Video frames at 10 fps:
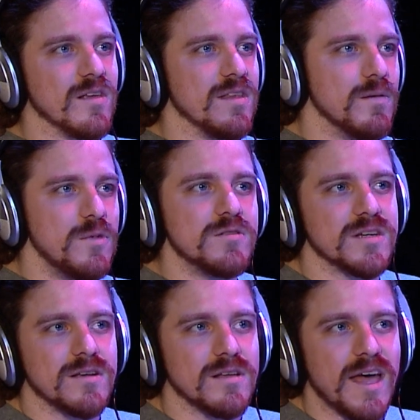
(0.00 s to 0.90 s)
in the
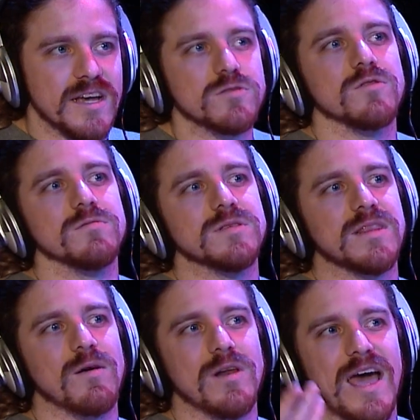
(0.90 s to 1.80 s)
music classrooms
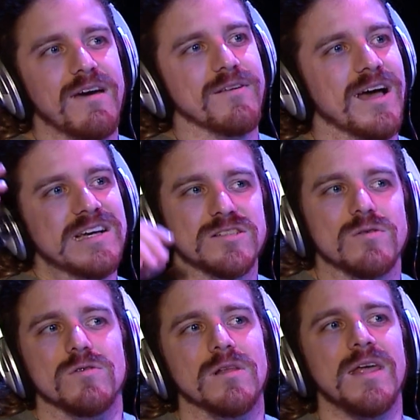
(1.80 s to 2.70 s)
that they would have in high school.